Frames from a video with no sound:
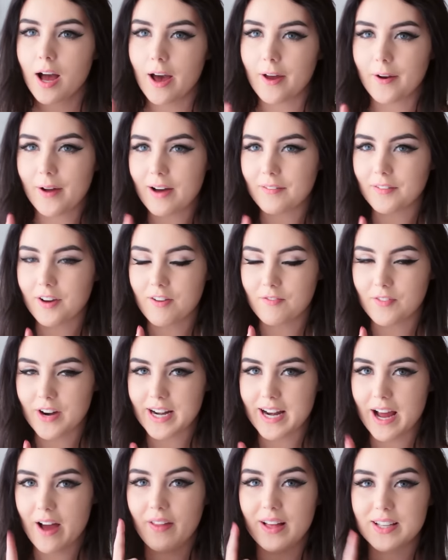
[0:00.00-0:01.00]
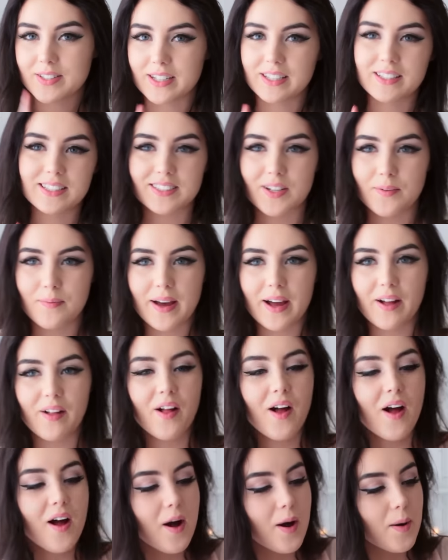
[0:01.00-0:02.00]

I don't have it on right now, that's why I look so pale,